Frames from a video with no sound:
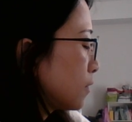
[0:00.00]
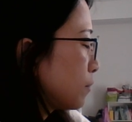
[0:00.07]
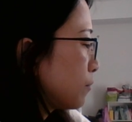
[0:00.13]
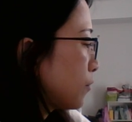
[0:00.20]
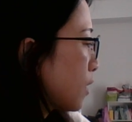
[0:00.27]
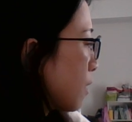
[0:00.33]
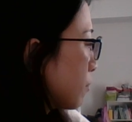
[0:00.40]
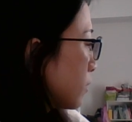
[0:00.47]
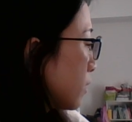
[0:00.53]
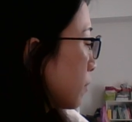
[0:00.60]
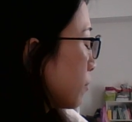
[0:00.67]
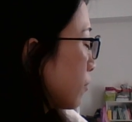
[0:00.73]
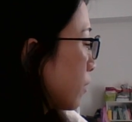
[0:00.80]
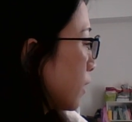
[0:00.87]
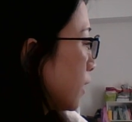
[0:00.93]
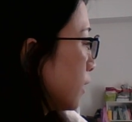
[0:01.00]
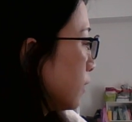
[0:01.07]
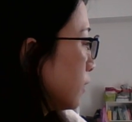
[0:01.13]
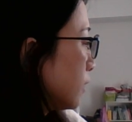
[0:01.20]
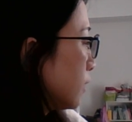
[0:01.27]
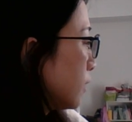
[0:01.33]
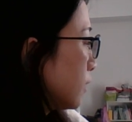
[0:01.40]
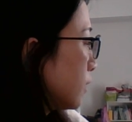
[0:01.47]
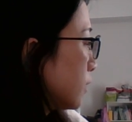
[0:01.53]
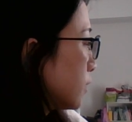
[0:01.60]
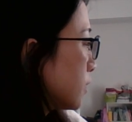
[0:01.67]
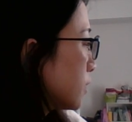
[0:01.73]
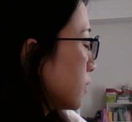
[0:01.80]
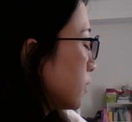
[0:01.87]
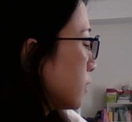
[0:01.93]
blah blah blah.
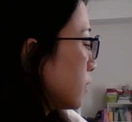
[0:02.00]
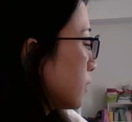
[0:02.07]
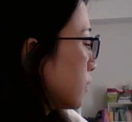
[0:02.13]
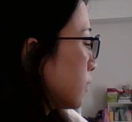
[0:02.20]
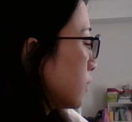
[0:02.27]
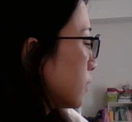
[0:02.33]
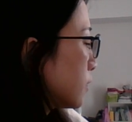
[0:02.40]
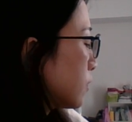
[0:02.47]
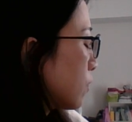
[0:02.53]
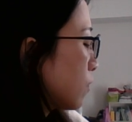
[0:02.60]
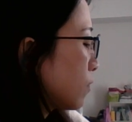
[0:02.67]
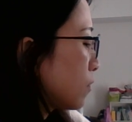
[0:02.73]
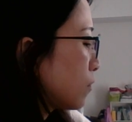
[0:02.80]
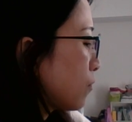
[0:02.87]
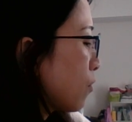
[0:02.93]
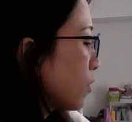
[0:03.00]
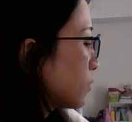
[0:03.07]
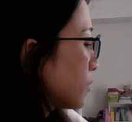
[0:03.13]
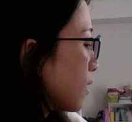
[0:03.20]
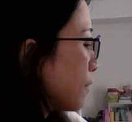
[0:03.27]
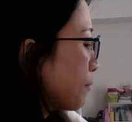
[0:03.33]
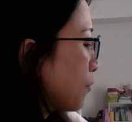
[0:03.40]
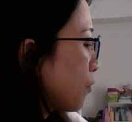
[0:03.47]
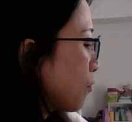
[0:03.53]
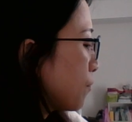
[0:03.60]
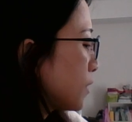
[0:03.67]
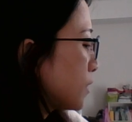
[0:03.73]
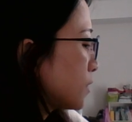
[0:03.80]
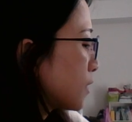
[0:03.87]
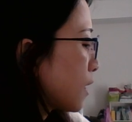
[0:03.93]
So, for example,
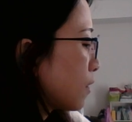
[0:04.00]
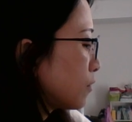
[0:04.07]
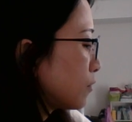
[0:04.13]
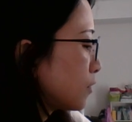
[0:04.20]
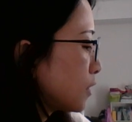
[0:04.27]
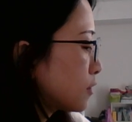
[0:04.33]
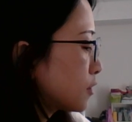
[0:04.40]
without